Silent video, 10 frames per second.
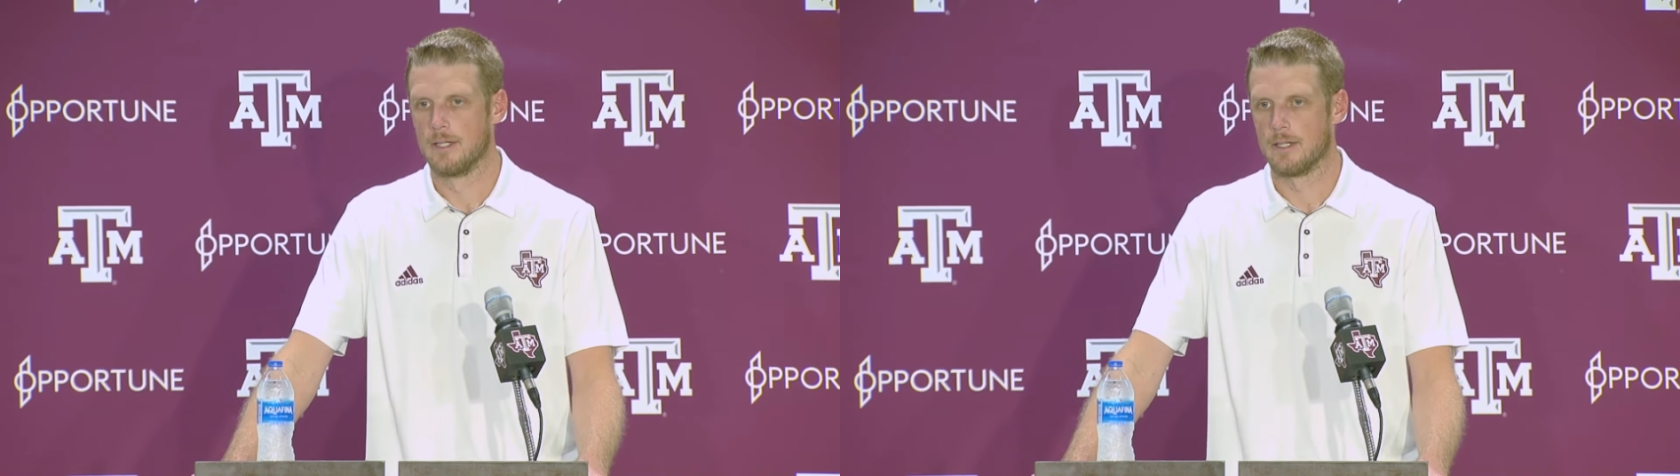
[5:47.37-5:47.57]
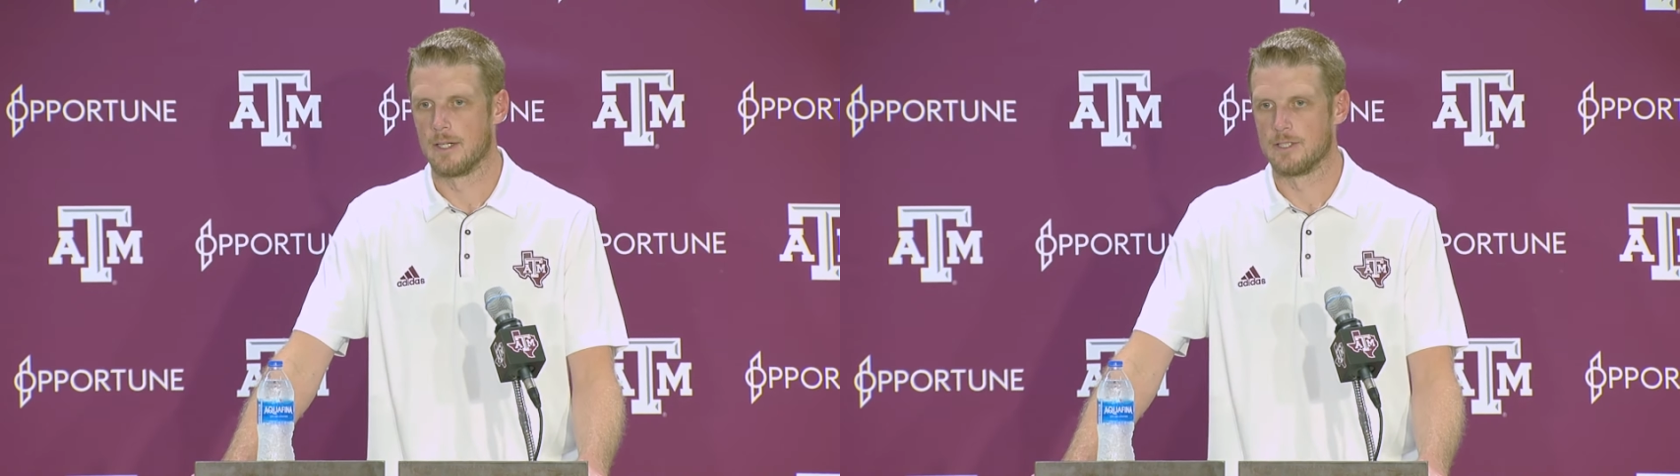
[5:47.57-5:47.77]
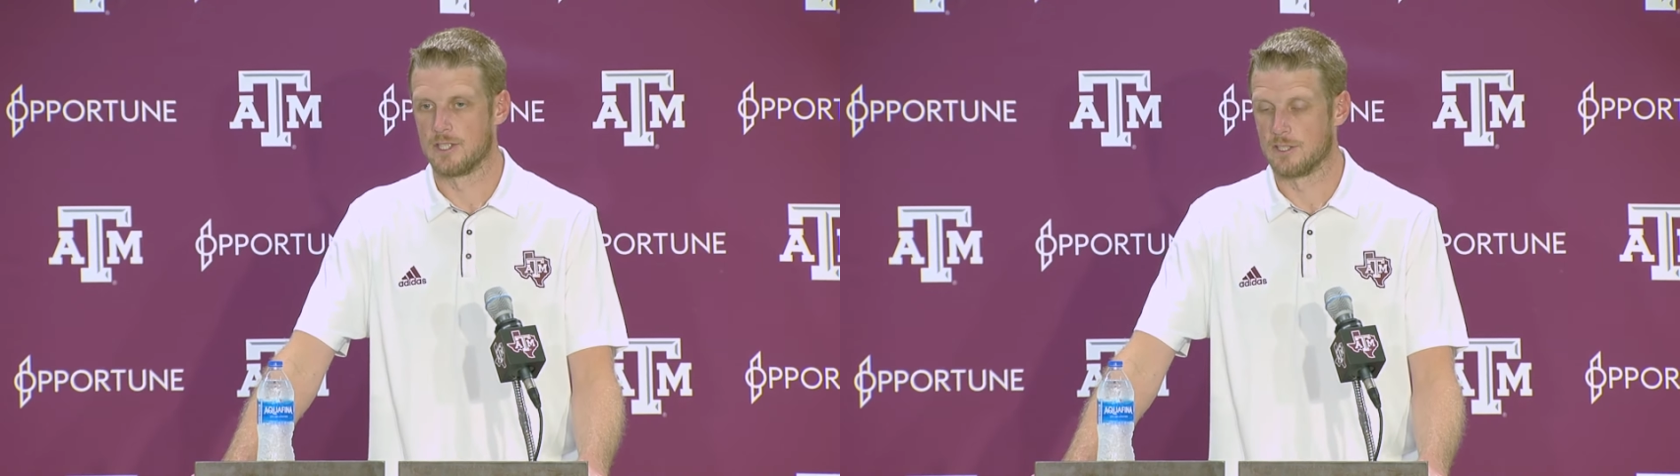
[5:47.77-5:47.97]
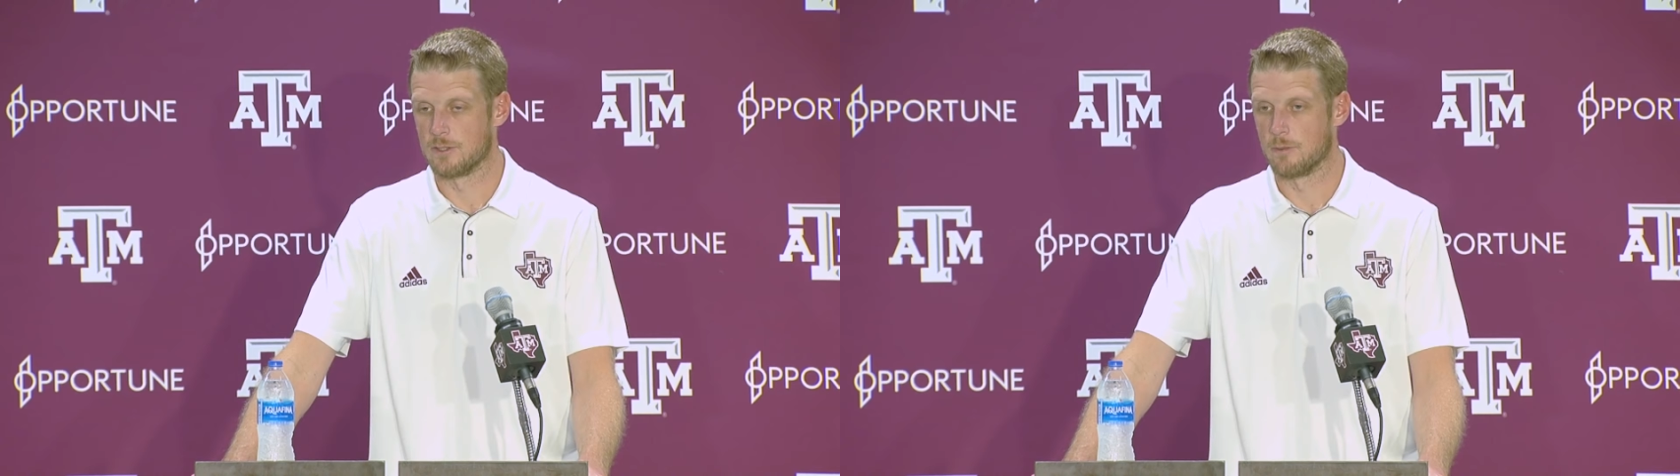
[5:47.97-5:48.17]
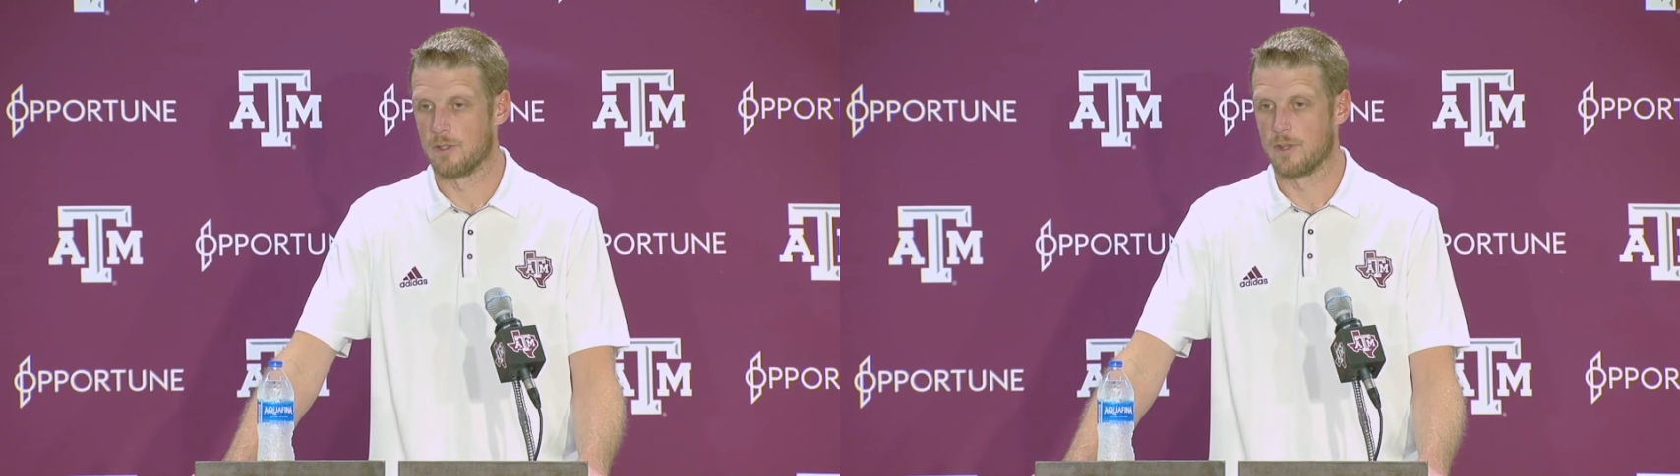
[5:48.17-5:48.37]
has done
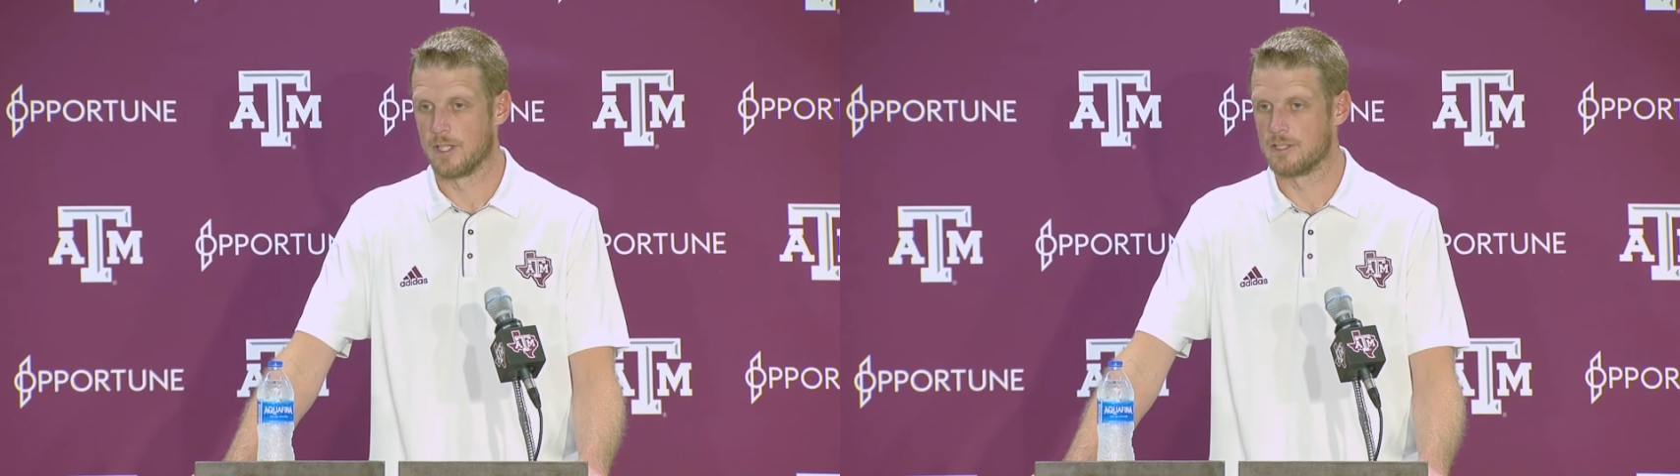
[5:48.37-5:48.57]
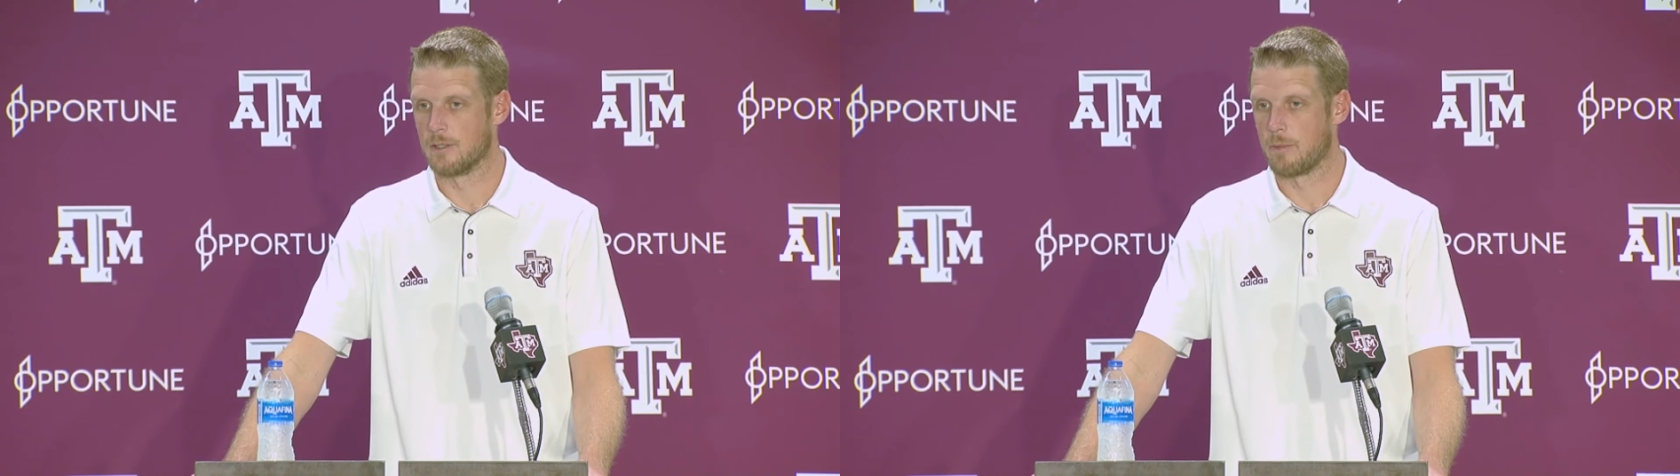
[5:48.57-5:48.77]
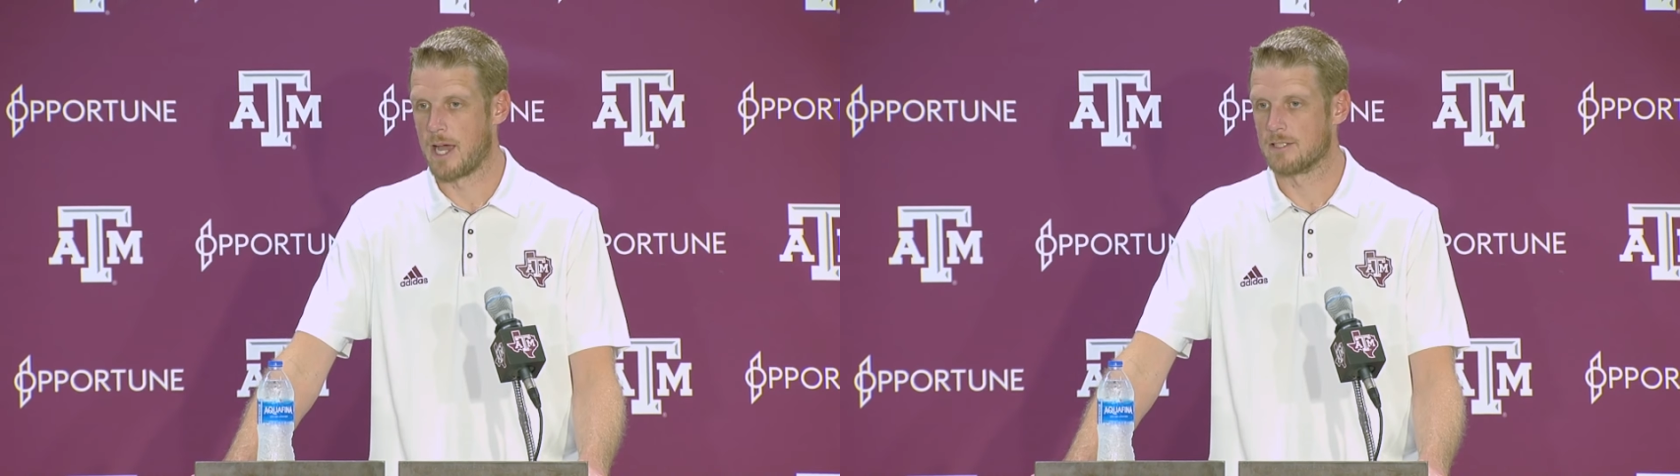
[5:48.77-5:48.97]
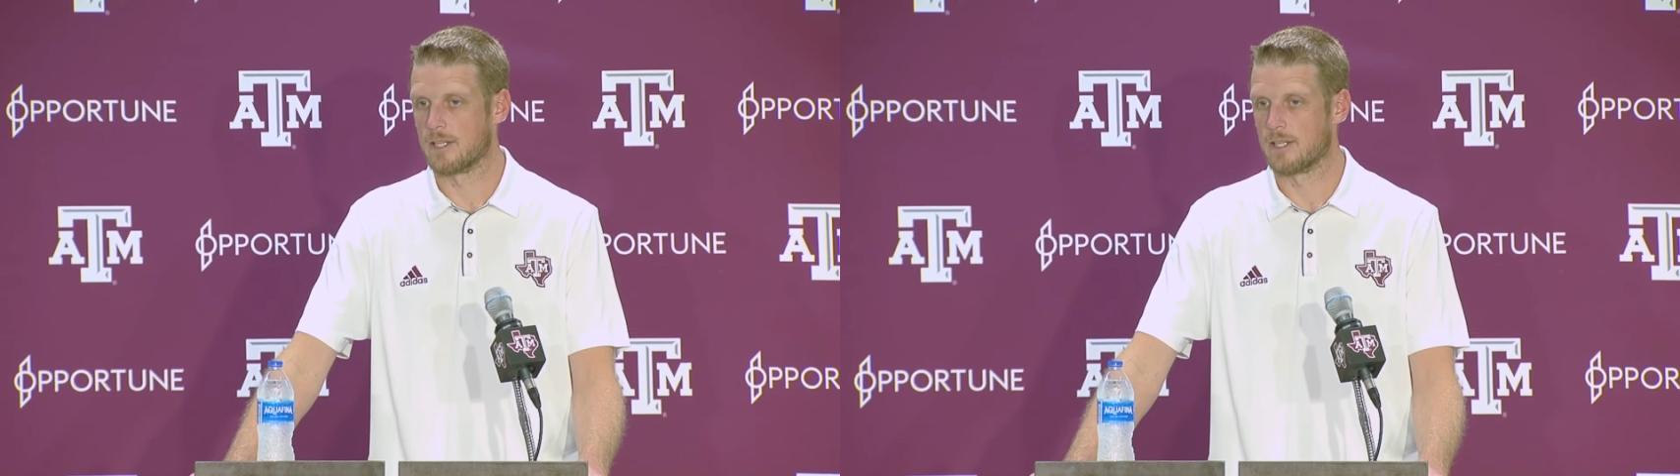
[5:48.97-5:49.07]
some good things in the pass